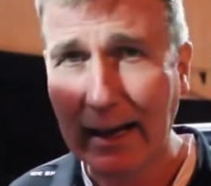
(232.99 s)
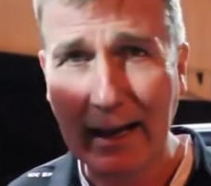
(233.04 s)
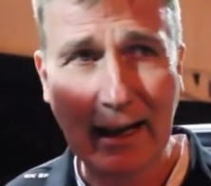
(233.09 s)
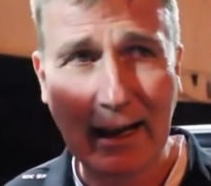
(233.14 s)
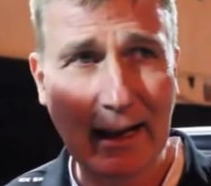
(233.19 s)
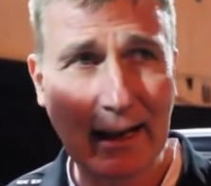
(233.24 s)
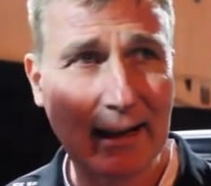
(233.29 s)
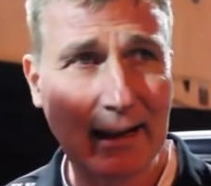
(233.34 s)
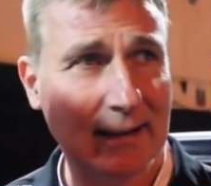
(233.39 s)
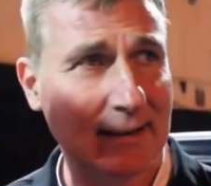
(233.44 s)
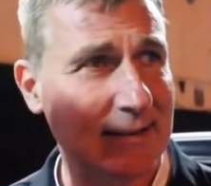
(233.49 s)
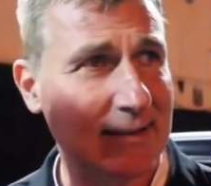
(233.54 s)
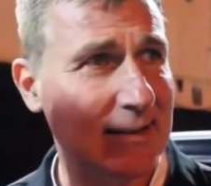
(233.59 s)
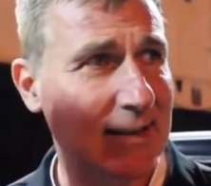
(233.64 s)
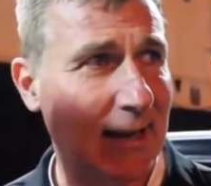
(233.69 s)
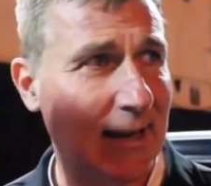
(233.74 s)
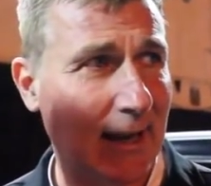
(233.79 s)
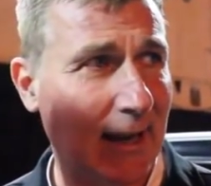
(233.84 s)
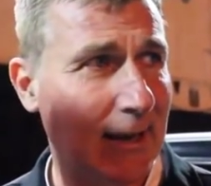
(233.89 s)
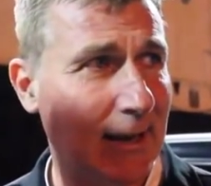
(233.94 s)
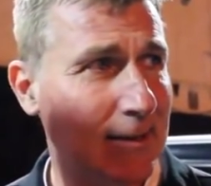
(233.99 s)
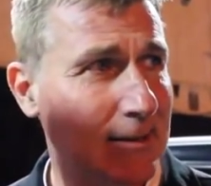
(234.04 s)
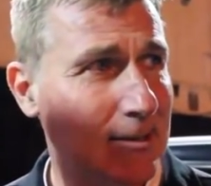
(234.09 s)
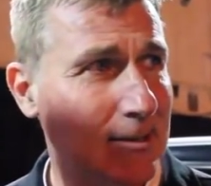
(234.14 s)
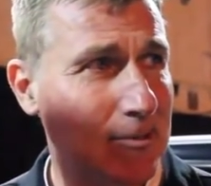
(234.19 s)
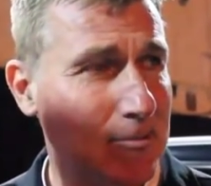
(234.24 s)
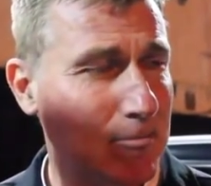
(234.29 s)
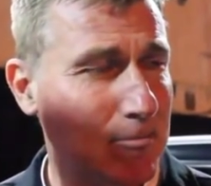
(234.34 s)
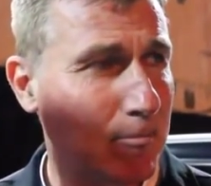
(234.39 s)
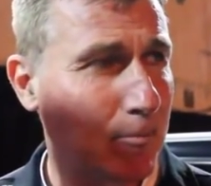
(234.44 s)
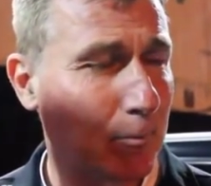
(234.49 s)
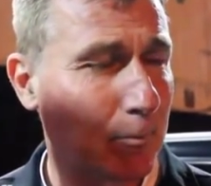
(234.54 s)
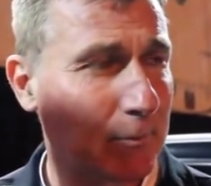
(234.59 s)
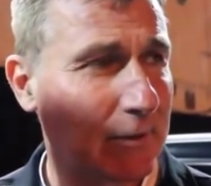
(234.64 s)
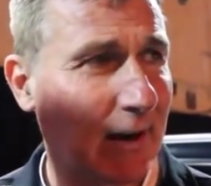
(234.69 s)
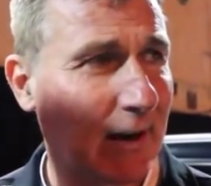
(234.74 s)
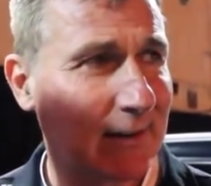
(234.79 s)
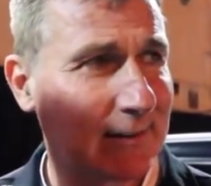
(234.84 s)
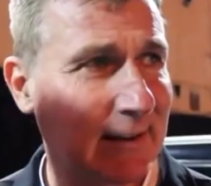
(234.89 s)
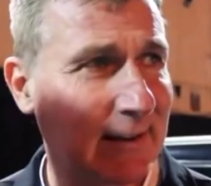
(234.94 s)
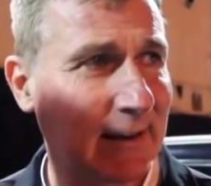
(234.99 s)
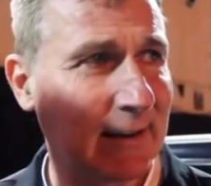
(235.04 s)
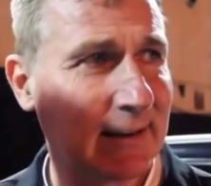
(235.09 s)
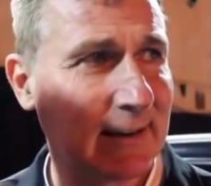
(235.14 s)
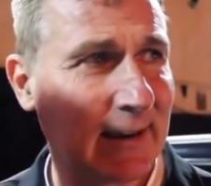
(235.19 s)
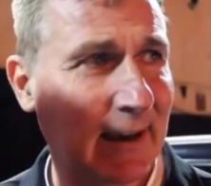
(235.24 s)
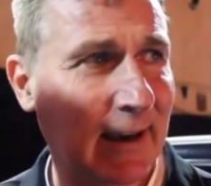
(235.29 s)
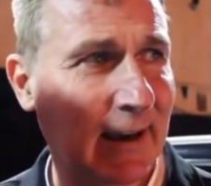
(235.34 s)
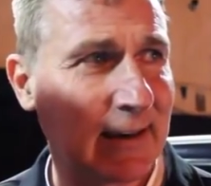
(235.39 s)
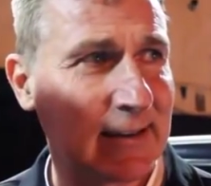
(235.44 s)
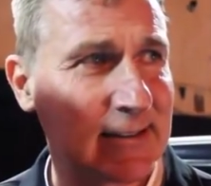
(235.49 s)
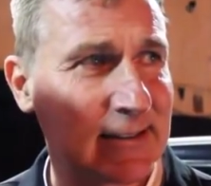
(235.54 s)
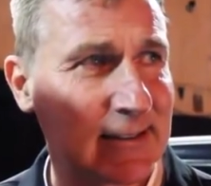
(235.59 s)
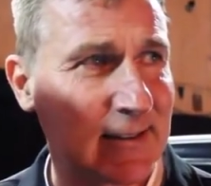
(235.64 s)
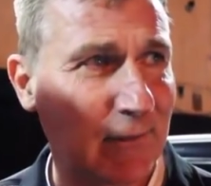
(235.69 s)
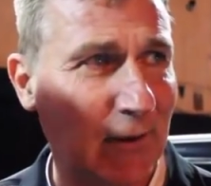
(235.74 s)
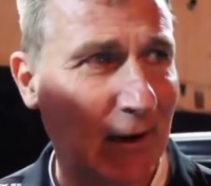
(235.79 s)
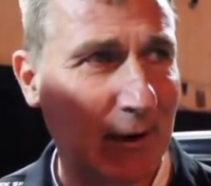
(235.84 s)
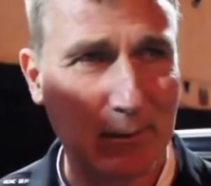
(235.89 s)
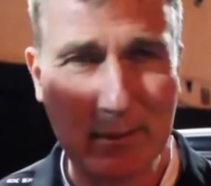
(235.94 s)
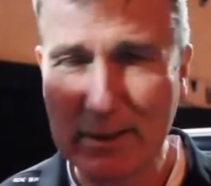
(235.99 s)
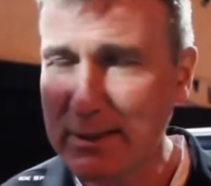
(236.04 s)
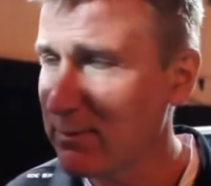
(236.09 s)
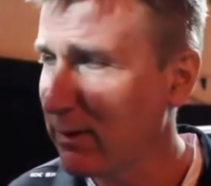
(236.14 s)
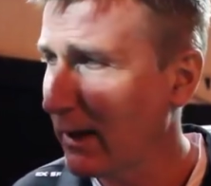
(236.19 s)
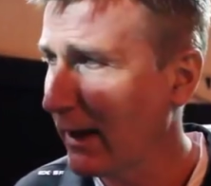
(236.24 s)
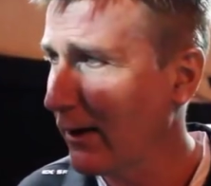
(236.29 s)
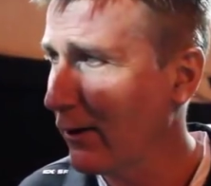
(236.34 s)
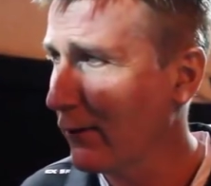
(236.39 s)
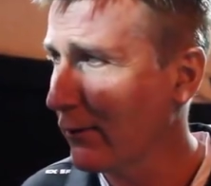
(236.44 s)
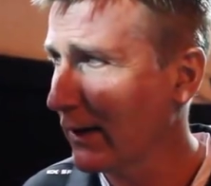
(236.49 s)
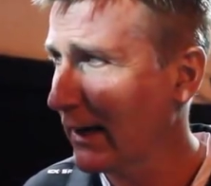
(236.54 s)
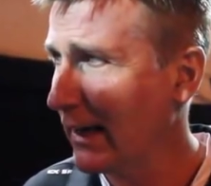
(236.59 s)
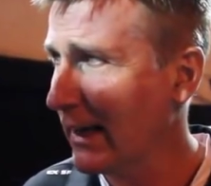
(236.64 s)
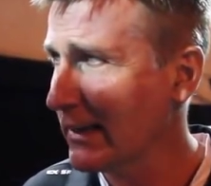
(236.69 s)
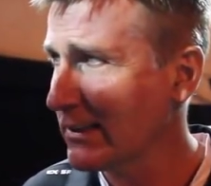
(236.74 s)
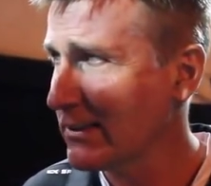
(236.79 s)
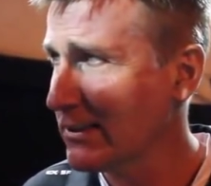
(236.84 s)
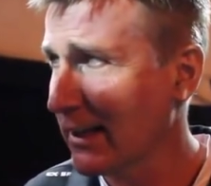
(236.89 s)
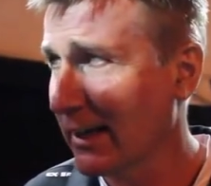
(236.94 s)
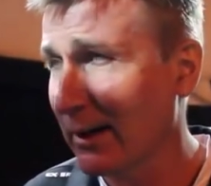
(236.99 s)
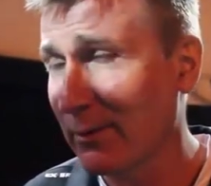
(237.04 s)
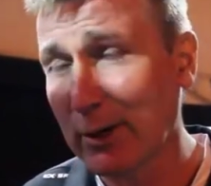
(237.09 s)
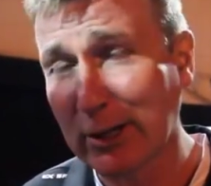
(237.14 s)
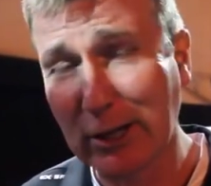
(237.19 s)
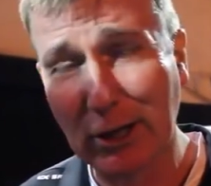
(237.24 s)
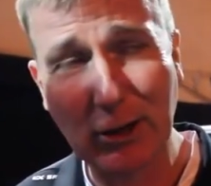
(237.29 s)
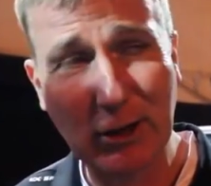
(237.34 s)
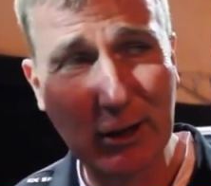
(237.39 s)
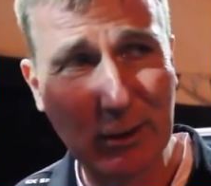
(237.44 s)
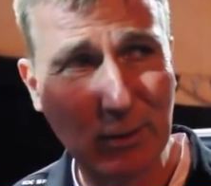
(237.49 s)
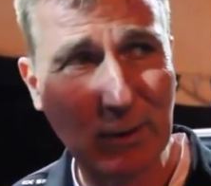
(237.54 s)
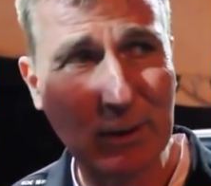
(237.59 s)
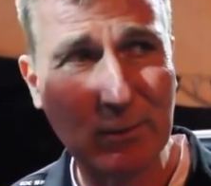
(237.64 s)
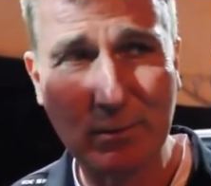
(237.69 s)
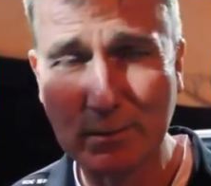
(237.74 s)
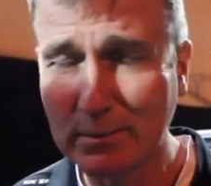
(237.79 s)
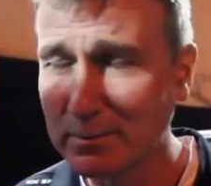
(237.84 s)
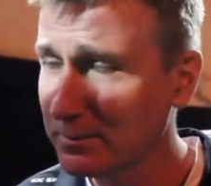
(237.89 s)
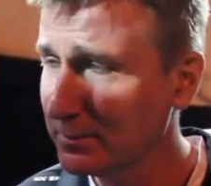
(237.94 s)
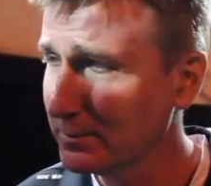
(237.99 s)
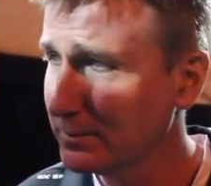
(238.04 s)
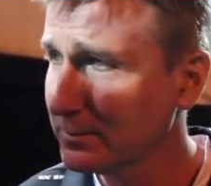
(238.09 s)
and I think he's developed his play over the last year, and we're delighted with him.